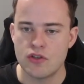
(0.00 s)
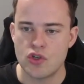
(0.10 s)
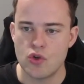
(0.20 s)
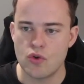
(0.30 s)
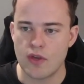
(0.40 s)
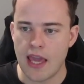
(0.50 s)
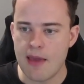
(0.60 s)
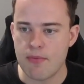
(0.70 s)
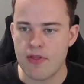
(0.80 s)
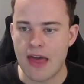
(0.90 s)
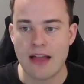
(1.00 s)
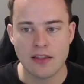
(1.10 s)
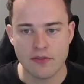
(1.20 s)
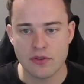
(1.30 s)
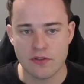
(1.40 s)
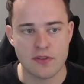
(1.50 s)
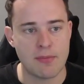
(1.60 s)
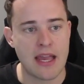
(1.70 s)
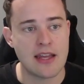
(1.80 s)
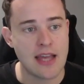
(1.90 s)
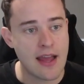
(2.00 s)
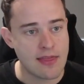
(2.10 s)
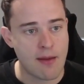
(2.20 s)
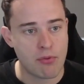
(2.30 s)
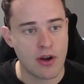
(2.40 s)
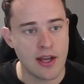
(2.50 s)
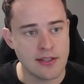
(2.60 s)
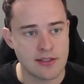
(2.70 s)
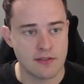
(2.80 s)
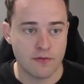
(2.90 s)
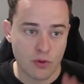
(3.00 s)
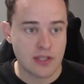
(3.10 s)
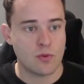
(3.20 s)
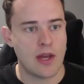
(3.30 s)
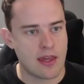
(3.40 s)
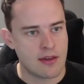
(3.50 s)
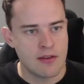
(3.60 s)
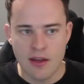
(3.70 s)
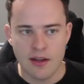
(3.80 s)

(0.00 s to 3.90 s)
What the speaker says: to keep that level of demand at that price for this week.